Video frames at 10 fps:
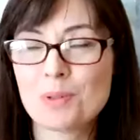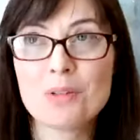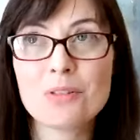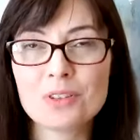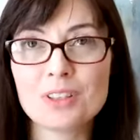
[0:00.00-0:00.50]

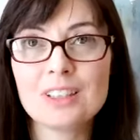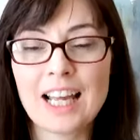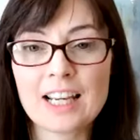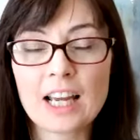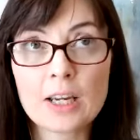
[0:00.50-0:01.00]
beautiful
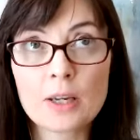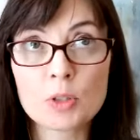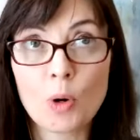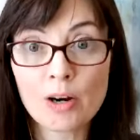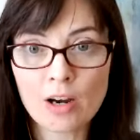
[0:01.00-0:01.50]
and i
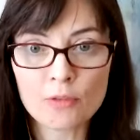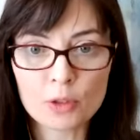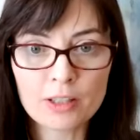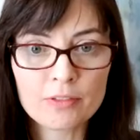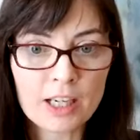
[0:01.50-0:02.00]
you are
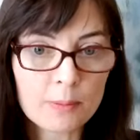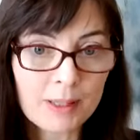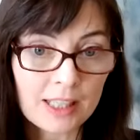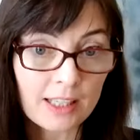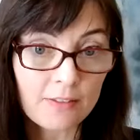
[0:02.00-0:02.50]
offering a vip
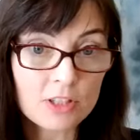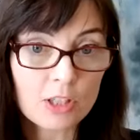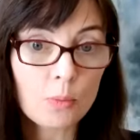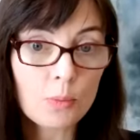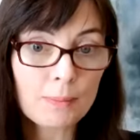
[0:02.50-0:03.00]
gift
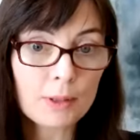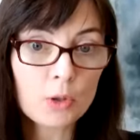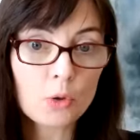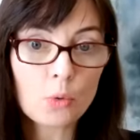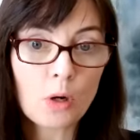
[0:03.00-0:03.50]
so people
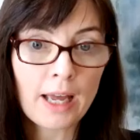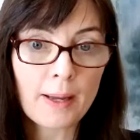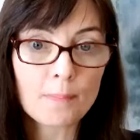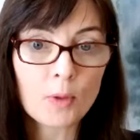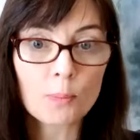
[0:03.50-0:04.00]
who
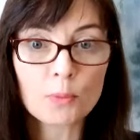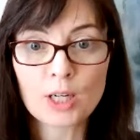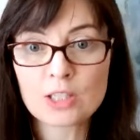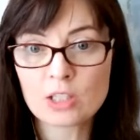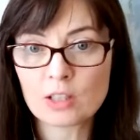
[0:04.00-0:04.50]
um,
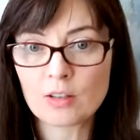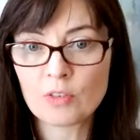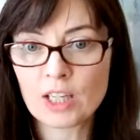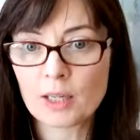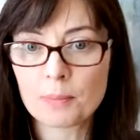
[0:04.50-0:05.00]
upgrade to the
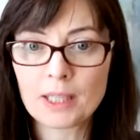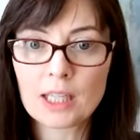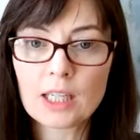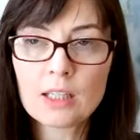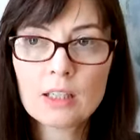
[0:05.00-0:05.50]

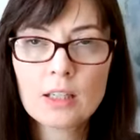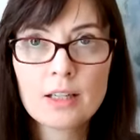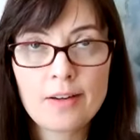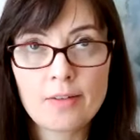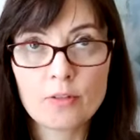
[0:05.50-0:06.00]
vip
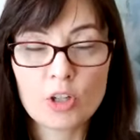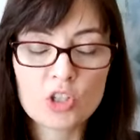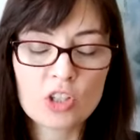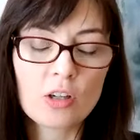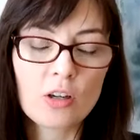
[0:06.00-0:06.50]

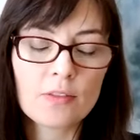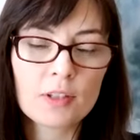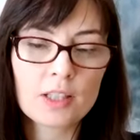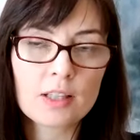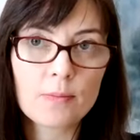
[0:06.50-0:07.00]
version of
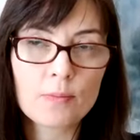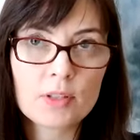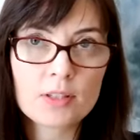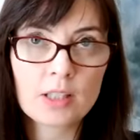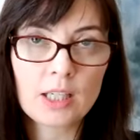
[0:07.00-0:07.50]
the
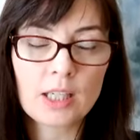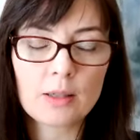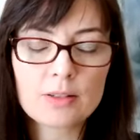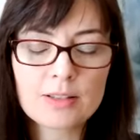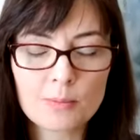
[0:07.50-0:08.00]

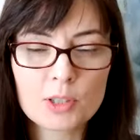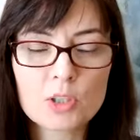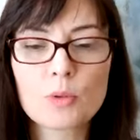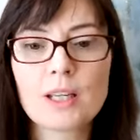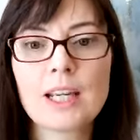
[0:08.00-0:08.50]
the
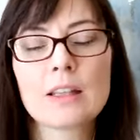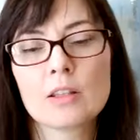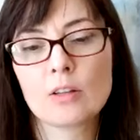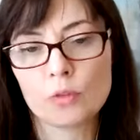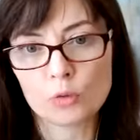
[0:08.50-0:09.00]
summit where they get
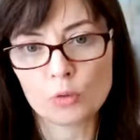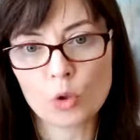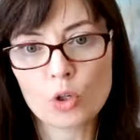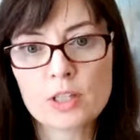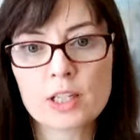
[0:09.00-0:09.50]
the full
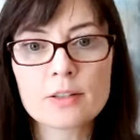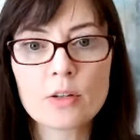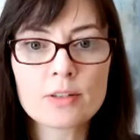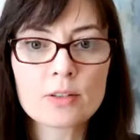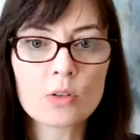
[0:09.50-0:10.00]
recordings are
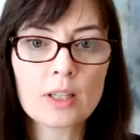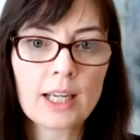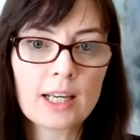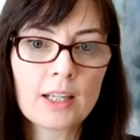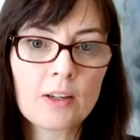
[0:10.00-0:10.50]
also going to
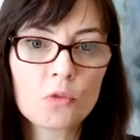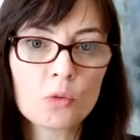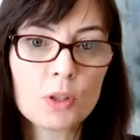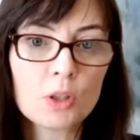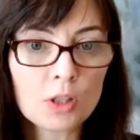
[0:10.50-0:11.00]
get a gift
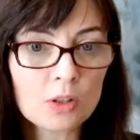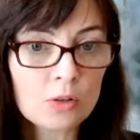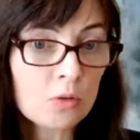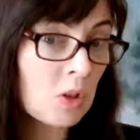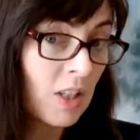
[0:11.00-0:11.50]
from you
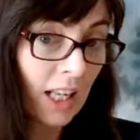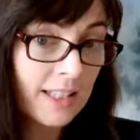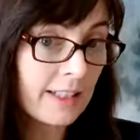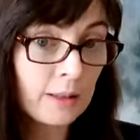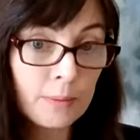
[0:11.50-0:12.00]
can you tell
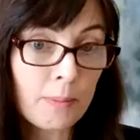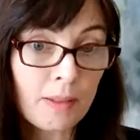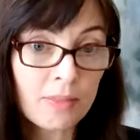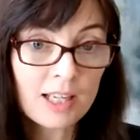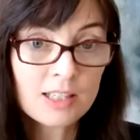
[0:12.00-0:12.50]
us a little bit
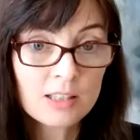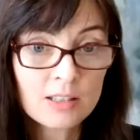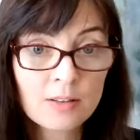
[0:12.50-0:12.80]
about that